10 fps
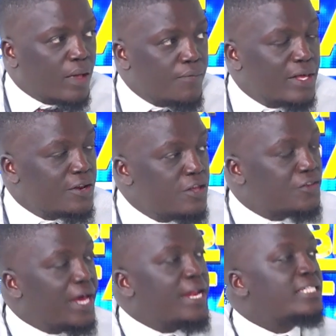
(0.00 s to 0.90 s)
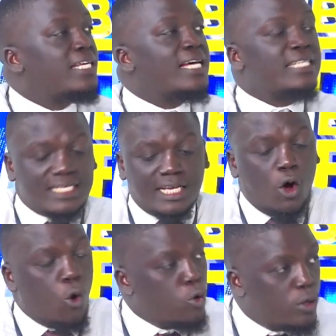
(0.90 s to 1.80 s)
they decide as
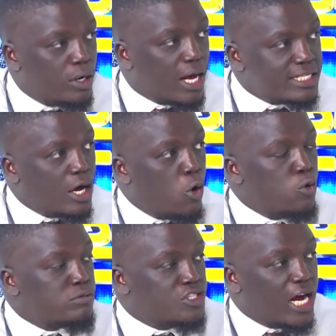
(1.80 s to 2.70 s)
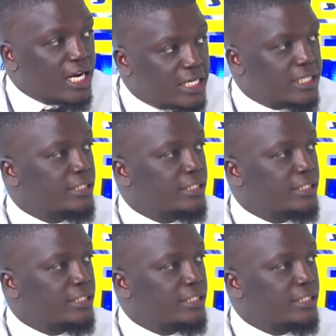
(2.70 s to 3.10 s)
a whole chunk,